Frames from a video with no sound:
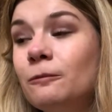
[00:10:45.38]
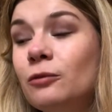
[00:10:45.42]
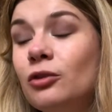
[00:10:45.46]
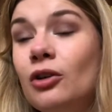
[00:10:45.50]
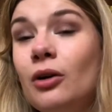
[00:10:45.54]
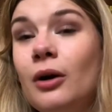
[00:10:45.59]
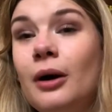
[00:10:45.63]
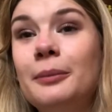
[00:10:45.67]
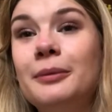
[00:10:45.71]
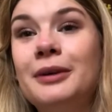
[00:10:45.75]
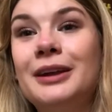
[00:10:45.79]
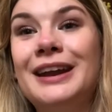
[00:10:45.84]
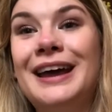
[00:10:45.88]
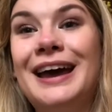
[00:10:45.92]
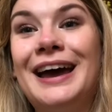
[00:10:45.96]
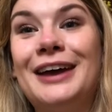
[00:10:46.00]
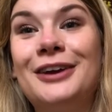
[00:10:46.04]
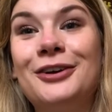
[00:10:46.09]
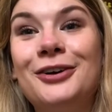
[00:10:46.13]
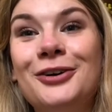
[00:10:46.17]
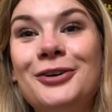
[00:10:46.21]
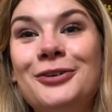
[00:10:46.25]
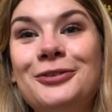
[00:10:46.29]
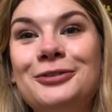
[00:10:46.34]
So I'm gonna
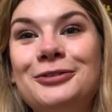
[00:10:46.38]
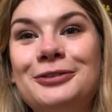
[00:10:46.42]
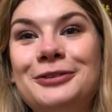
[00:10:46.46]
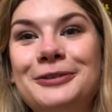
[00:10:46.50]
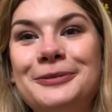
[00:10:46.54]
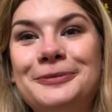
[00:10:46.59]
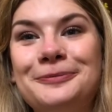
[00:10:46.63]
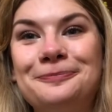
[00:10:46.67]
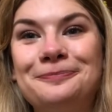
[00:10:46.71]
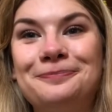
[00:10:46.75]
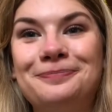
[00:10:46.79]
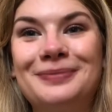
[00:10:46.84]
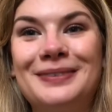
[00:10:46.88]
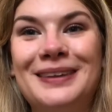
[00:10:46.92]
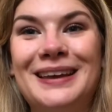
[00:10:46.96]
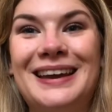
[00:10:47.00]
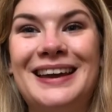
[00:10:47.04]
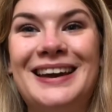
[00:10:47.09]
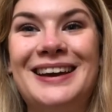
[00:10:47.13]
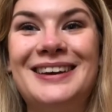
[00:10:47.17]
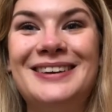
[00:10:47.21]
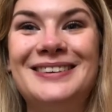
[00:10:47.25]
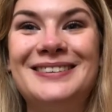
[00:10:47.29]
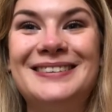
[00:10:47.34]
head off.
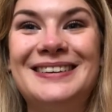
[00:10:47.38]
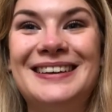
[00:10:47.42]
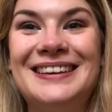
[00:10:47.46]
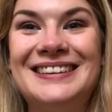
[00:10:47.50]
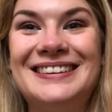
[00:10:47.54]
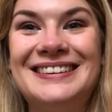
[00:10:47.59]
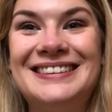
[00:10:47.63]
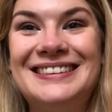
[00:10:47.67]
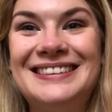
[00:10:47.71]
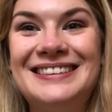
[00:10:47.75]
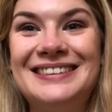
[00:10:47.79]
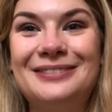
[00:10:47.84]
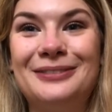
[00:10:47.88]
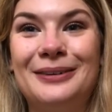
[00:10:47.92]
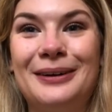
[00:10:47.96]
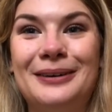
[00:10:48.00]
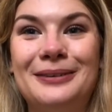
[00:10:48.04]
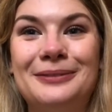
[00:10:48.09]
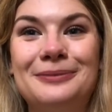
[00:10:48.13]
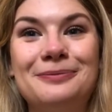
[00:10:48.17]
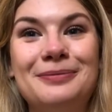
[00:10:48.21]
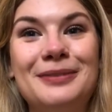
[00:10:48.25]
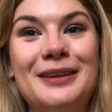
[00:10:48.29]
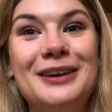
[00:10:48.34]
It was nice,
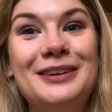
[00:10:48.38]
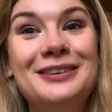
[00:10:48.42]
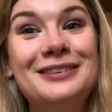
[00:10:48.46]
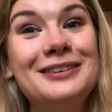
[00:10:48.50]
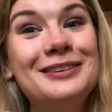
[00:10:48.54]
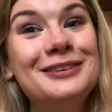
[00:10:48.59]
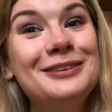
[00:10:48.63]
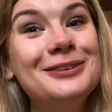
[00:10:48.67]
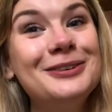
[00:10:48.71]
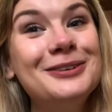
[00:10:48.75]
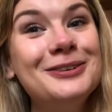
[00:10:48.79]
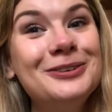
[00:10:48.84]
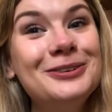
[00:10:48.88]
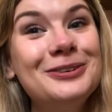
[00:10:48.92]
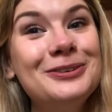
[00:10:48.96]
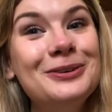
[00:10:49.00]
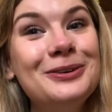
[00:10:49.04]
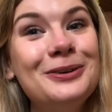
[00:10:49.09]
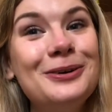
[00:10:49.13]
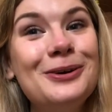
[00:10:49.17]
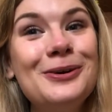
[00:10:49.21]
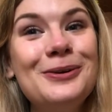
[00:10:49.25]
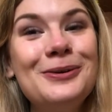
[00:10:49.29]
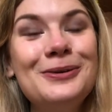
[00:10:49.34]
well, nice to talk to
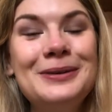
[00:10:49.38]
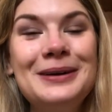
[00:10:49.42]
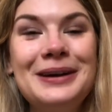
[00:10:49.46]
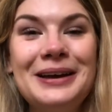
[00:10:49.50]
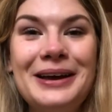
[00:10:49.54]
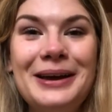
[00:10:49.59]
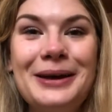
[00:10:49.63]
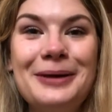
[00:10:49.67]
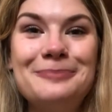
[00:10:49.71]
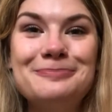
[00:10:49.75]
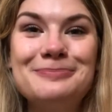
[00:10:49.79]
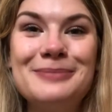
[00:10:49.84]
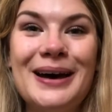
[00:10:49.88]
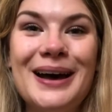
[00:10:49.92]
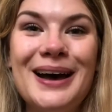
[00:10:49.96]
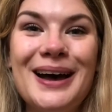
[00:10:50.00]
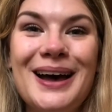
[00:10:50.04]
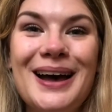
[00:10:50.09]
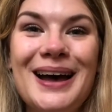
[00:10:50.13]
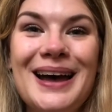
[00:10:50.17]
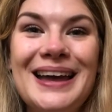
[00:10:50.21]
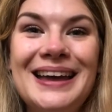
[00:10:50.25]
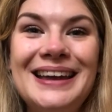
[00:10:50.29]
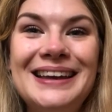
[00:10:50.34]
you all.
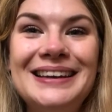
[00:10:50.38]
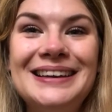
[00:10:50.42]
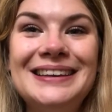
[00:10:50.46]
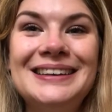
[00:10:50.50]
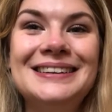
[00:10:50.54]
Bye.